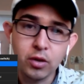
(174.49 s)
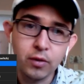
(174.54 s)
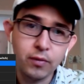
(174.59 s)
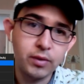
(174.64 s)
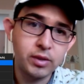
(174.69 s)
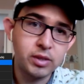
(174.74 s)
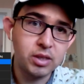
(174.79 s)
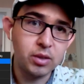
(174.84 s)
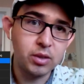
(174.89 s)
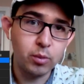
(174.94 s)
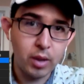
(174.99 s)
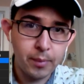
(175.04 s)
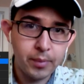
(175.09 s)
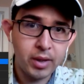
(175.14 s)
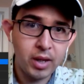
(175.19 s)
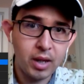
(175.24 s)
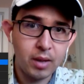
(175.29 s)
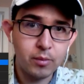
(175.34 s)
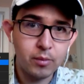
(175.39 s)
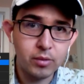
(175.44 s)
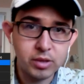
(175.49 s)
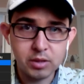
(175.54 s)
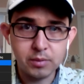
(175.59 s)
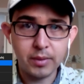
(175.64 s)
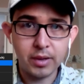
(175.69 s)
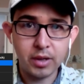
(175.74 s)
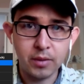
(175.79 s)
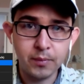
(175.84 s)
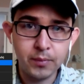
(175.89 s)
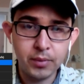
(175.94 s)
UVC webcam, which
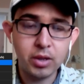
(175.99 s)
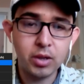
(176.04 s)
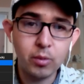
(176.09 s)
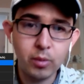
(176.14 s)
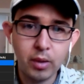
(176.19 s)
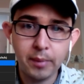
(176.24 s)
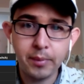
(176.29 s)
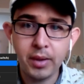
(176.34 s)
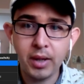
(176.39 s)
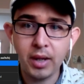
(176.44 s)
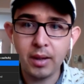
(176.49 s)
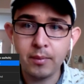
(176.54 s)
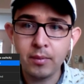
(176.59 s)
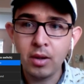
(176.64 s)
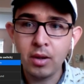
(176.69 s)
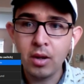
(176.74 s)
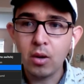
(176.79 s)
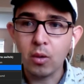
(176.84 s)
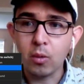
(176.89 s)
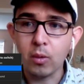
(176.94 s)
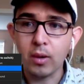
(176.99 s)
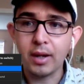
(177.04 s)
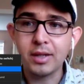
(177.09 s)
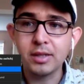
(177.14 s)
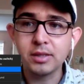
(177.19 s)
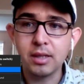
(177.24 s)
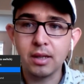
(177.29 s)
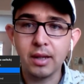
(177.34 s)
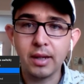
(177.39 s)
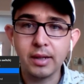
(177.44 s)
is my computer webcam, where I
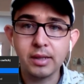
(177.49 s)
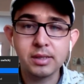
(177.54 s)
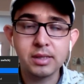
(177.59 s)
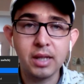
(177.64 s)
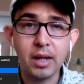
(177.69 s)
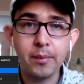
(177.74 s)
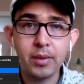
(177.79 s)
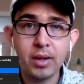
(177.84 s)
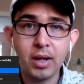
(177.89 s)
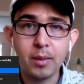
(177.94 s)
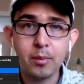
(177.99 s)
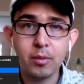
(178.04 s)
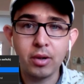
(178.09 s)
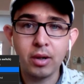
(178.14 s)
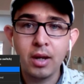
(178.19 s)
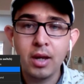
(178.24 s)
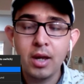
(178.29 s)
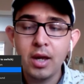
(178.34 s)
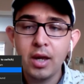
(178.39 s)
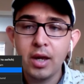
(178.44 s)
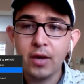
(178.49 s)
can select SnapCamera.